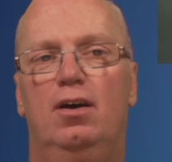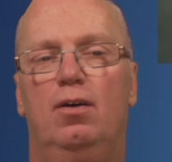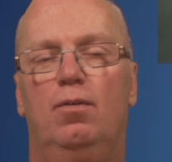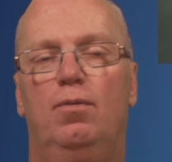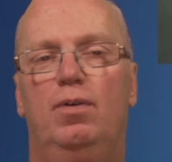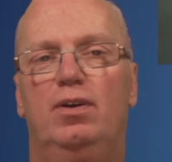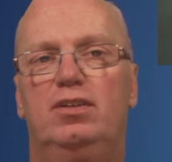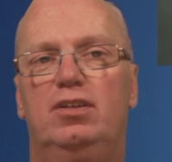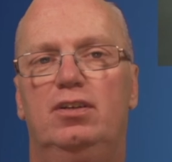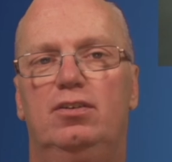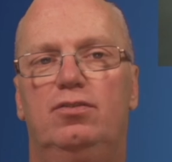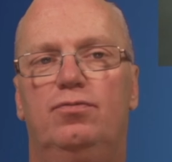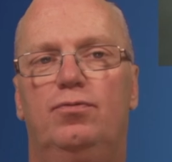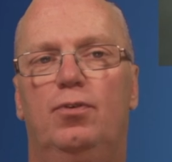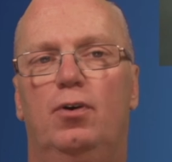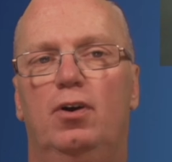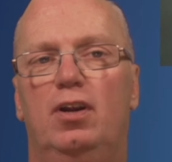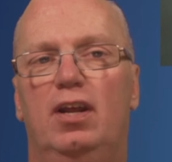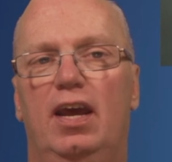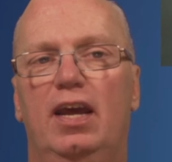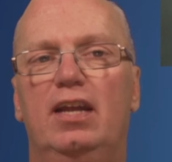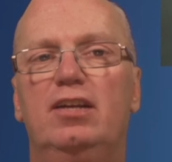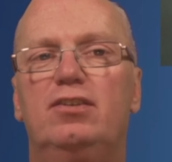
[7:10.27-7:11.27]
which is for
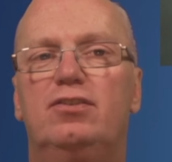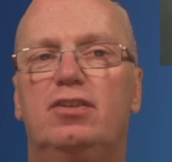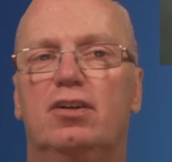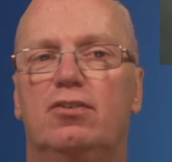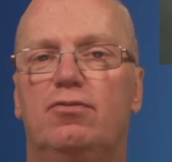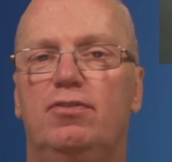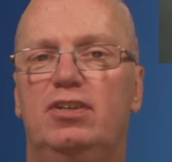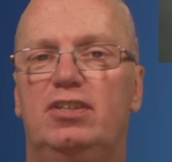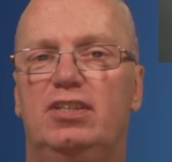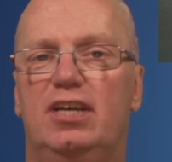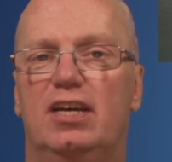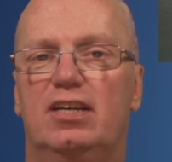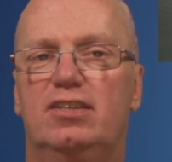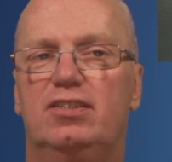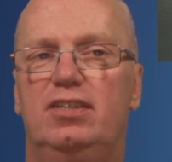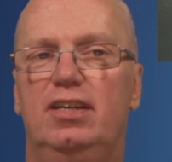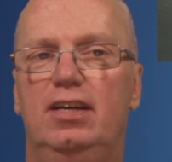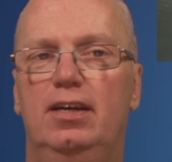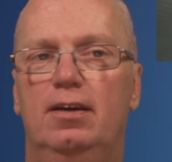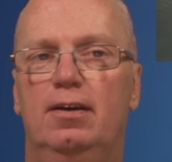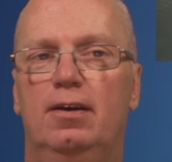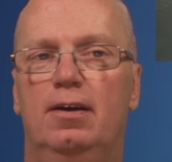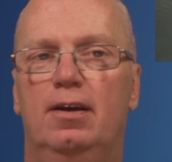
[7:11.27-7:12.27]
the
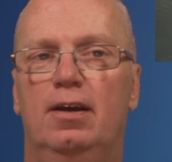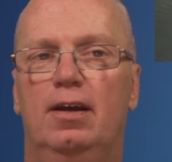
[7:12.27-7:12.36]
Insta360.